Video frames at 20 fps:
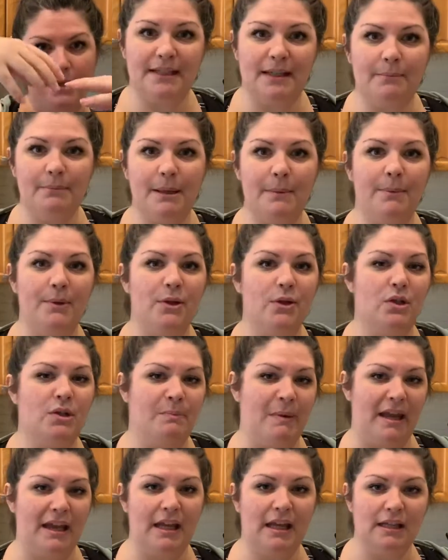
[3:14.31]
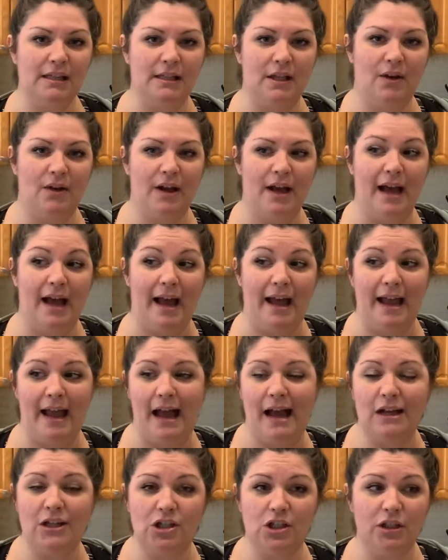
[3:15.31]
Some people use baking soda. I
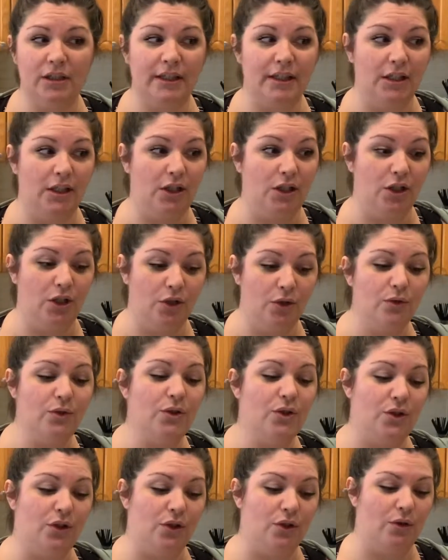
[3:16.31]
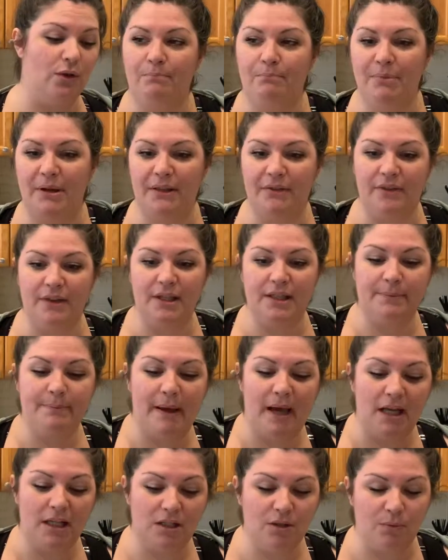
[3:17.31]
actually used to, but this
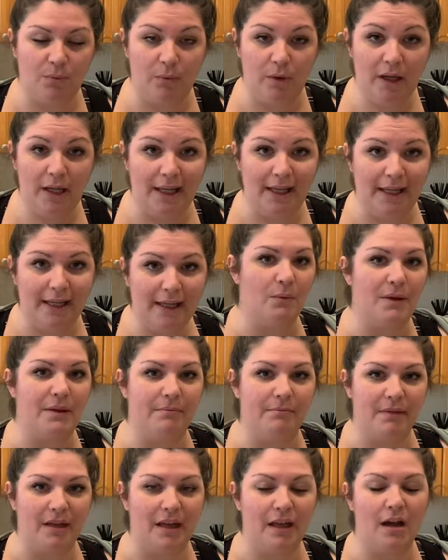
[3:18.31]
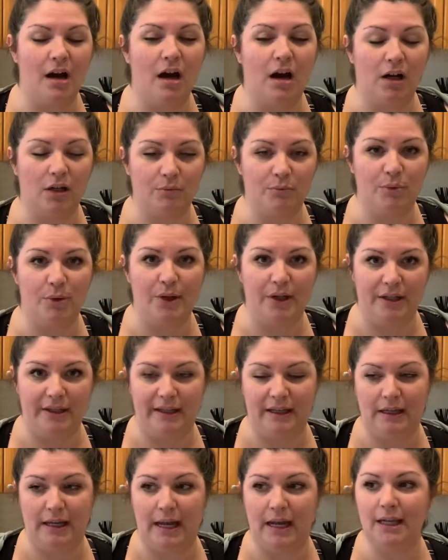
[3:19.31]
past week with me hard
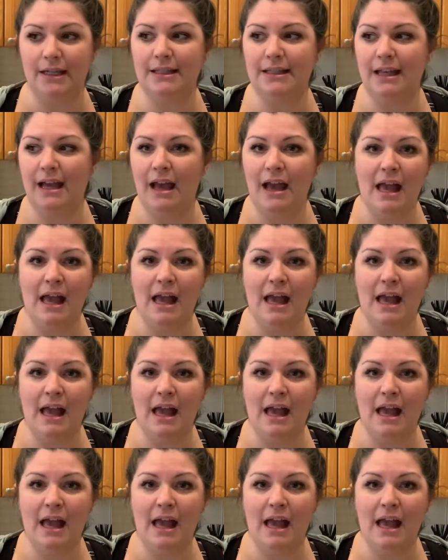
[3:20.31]
boiling eggs,